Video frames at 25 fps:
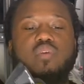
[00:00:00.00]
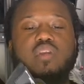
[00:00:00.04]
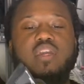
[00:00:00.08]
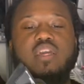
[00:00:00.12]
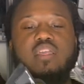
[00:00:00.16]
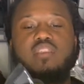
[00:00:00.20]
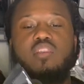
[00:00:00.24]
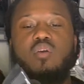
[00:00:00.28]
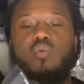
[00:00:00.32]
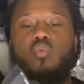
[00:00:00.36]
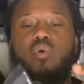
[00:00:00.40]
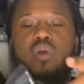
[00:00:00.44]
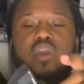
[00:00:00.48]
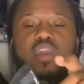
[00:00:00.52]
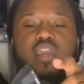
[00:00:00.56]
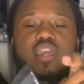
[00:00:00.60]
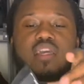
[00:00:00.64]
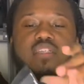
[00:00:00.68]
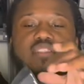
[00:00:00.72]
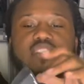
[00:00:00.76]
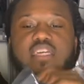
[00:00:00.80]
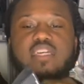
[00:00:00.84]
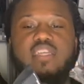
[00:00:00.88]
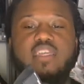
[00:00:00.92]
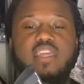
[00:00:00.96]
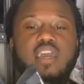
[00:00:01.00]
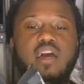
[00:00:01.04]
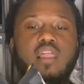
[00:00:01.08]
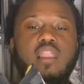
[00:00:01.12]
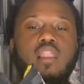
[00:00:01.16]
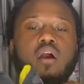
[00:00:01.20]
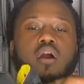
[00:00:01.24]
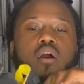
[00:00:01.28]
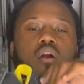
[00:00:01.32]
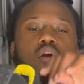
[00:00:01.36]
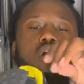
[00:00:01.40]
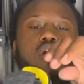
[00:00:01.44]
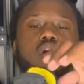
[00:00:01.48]
We get the wings in
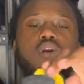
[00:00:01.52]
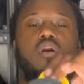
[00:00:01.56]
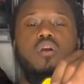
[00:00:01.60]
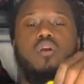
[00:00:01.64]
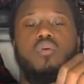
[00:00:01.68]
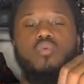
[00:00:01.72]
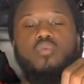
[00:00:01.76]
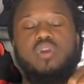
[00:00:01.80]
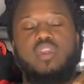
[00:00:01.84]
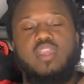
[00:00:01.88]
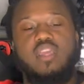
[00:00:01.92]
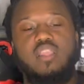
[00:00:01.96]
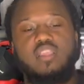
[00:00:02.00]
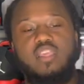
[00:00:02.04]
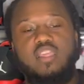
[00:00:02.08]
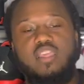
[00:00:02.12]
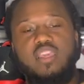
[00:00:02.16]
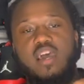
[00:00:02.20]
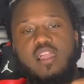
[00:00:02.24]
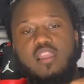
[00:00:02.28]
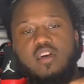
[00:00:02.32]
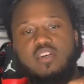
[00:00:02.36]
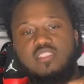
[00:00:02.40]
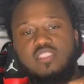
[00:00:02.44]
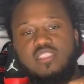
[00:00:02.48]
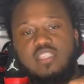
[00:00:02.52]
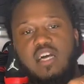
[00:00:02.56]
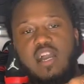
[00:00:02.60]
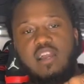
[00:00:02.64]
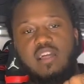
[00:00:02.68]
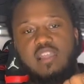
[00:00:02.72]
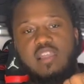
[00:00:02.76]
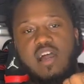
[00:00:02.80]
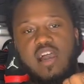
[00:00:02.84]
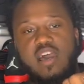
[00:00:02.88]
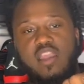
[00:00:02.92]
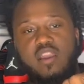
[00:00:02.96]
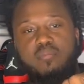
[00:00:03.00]
yellow. We get the yellow
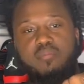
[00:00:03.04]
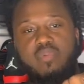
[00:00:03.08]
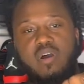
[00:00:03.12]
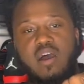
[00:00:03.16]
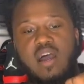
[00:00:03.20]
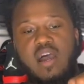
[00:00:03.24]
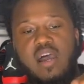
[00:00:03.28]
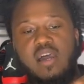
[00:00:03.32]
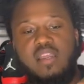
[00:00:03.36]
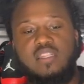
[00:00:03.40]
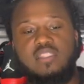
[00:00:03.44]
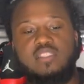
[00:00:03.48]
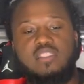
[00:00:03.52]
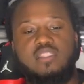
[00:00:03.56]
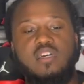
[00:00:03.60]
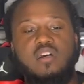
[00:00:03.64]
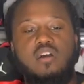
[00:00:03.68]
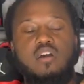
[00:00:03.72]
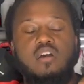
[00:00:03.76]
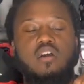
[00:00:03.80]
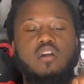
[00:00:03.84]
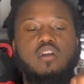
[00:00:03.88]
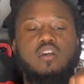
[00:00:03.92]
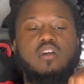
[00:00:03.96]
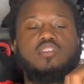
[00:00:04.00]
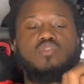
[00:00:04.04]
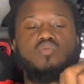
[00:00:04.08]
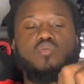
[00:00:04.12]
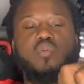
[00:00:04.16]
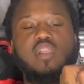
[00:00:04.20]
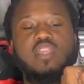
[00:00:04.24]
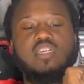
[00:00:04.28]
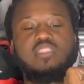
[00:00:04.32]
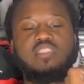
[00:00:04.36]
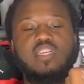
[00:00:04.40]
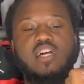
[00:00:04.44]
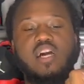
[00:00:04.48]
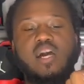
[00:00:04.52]
sock lining behind the tongue, as
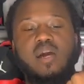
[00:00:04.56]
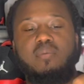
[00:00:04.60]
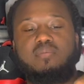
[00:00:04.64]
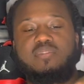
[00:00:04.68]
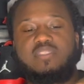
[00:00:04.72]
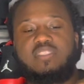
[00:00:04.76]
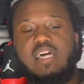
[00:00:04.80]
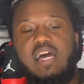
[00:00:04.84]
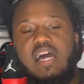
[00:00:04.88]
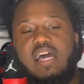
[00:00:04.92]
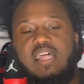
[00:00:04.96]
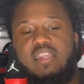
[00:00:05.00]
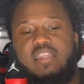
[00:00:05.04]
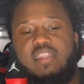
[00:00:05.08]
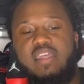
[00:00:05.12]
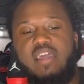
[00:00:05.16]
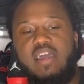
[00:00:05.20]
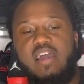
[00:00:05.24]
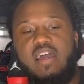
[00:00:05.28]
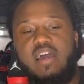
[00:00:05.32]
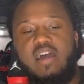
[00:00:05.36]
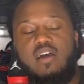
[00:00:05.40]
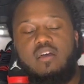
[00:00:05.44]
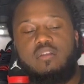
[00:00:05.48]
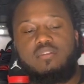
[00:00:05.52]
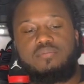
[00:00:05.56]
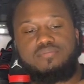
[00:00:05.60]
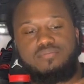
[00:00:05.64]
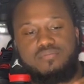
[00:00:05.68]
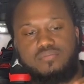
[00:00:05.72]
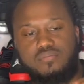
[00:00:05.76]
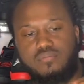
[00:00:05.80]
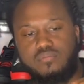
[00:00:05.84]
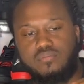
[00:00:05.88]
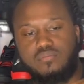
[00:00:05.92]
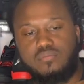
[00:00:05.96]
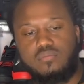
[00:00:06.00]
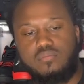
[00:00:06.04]
well as the upside down
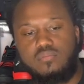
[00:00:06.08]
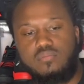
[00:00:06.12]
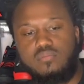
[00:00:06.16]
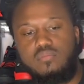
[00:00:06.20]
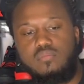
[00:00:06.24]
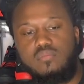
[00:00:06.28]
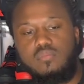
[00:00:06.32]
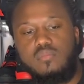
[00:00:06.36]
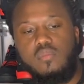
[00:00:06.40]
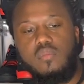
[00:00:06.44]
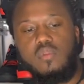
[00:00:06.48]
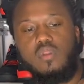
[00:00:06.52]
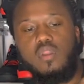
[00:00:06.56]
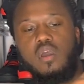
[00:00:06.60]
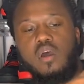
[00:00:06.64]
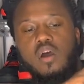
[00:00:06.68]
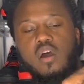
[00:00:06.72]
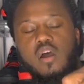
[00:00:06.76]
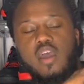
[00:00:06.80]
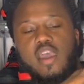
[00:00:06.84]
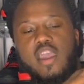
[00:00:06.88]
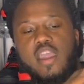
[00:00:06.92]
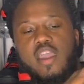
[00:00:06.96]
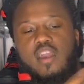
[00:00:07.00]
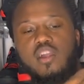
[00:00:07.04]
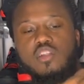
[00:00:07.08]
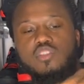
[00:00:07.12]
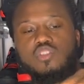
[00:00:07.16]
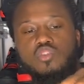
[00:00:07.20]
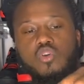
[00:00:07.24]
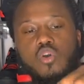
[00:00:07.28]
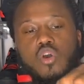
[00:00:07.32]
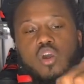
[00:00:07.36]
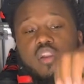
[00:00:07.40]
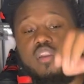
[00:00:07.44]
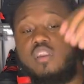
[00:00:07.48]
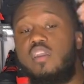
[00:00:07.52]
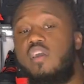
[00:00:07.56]
Air
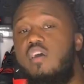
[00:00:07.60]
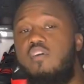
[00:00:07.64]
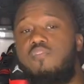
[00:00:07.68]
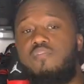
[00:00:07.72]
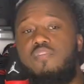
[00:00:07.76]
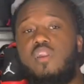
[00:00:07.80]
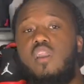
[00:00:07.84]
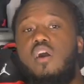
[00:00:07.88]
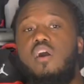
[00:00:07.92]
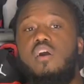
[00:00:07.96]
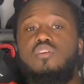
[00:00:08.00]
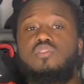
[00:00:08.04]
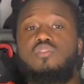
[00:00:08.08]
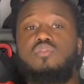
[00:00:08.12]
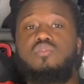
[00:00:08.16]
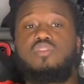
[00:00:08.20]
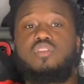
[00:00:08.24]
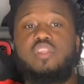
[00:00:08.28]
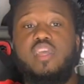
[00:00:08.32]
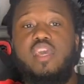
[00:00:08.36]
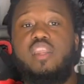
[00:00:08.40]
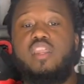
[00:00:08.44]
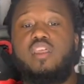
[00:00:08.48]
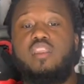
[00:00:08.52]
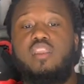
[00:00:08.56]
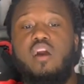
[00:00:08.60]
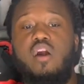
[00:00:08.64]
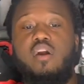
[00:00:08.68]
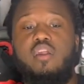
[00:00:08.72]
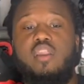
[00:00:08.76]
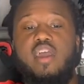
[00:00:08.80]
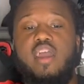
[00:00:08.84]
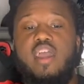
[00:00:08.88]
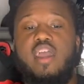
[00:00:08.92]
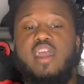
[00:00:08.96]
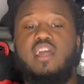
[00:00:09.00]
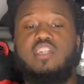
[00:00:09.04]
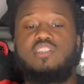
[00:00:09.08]
Jordan. For those who didn't know,
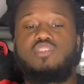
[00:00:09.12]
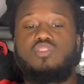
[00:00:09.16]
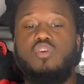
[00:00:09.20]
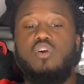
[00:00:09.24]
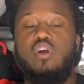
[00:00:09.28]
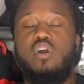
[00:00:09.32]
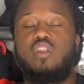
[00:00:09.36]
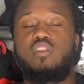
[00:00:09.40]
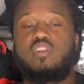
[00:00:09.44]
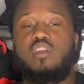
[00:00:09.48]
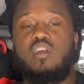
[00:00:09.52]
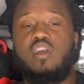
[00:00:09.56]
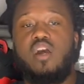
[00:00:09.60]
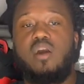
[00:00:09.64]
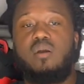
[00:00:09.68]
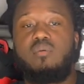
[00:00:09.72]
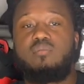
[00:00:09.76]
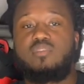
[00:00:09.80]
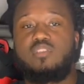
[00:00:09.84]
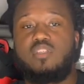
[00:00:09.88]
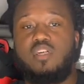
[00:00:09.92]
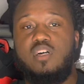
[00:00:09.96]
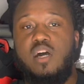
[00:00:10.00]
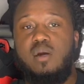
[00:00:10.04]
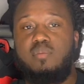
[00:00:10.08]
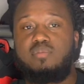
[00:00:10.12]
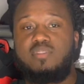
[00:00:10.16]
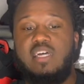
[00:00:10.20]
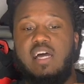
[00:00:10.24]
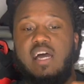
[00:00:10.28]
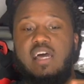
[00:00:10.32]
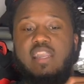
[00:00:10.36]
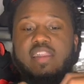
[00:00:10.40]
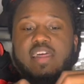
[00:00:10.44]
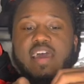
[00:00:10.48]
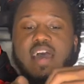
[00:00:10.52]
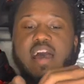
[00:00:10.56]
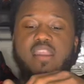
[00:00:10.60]
the Air Jordan comes
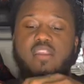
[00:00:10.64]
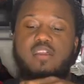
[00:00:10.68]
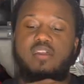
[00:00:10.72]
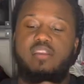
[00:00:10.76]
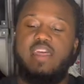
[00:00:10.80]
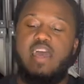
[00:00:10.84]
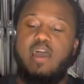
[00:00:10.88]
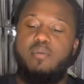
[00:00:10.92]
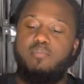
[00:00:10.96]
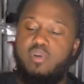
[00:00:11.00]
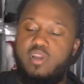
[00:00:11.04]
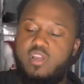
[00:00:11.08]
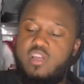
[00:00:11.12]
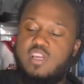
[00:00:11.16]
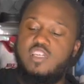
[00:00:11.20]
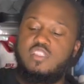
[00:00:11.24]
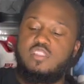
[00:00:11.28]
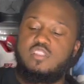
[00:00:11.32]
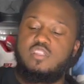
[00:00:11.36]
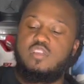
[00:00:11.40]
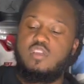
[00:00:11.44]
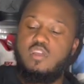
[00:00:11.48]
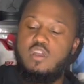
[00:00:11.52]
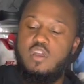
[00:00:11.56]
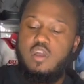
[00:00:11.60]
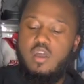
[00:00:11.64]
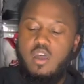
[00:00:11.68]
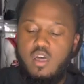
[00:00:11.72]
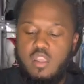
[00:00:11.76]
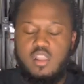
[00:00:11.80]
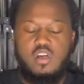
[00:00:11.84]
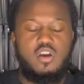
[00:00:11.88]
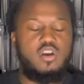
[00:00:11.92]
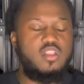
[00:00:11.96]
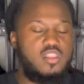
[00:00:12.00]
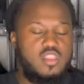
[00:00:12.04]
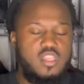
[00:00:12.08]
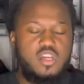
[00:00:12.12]
upside down on that because
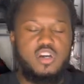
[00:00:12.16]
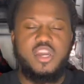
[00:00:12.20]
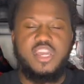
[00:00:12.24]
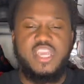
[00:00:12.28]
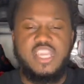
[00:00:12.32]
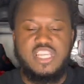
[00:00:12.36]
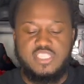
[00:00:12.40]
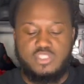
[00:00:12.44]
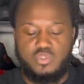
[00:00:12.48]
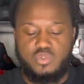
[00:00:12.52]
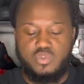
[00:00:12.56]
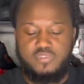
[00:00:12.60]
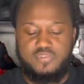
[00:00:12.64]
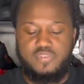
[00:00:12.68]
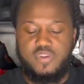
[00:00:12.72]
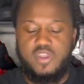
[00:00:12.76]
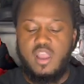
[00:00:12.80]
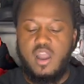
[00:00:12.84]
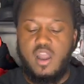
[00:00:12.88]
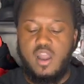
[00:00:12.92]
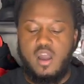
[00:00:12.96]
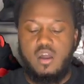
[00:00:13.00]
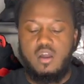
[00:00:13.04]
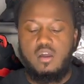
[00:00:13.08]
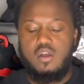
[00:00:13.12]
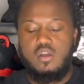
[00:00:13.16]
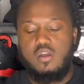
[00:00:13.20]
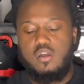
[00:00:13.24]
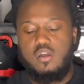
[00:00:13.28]
little history for y'all.